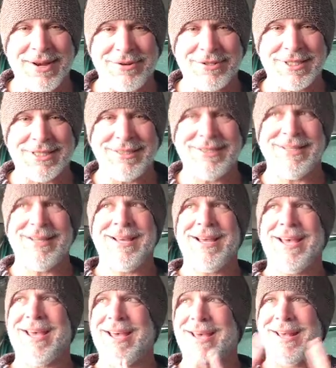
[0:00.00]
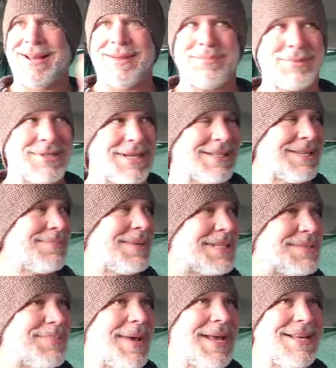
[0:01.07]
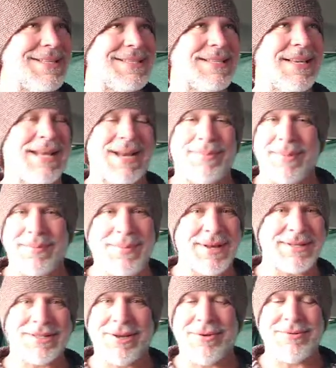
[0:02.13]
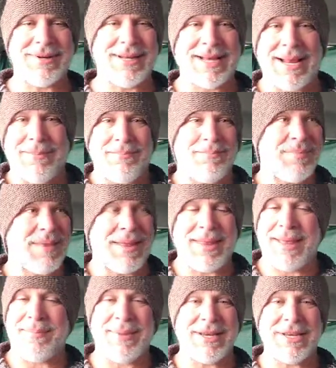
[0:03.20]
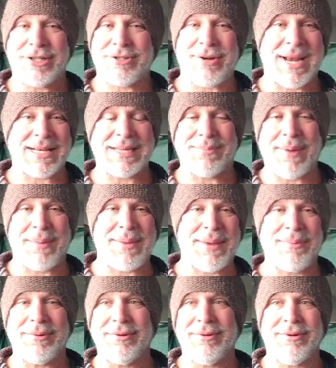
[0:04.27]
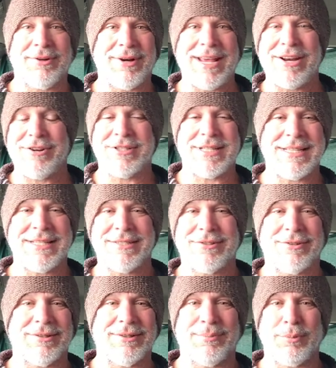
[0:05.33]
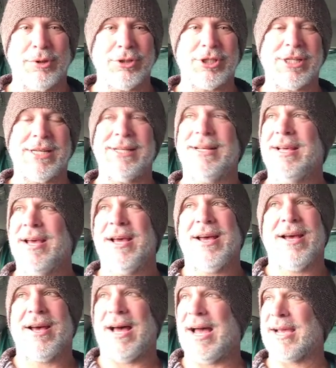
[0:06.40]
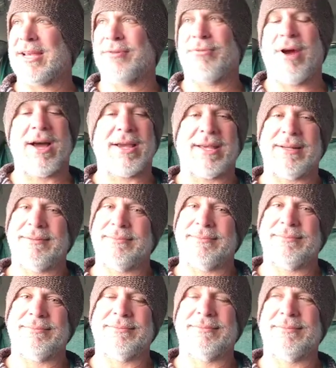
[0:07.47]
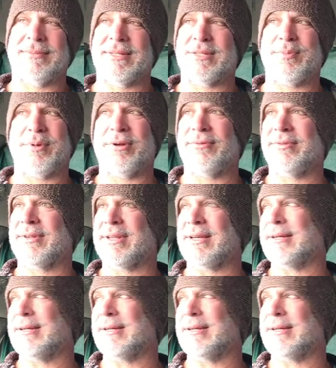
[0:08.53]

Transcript: my energy and I'm protecting my space and I'm in my zone and I'm not being distracted by people or energies or bullshit, I can rock it. It's a beautiful